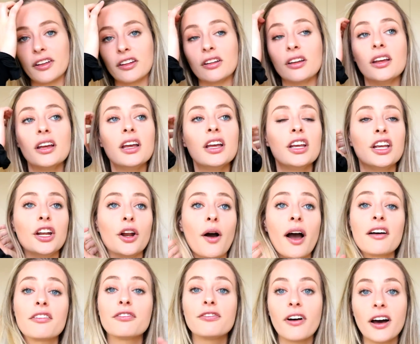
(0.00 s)
and, you know,
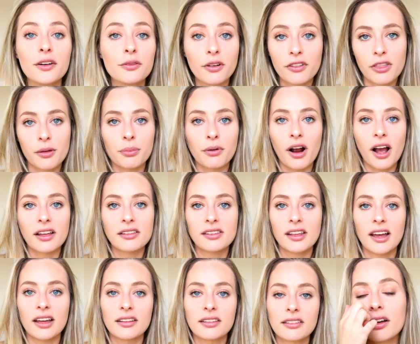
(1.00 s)
have fun with the
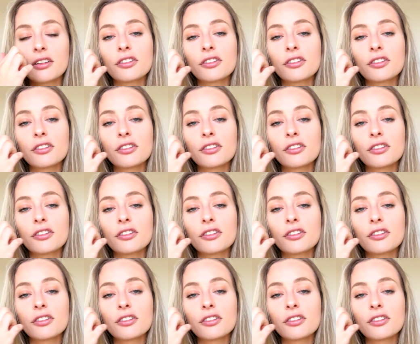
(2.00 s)
process.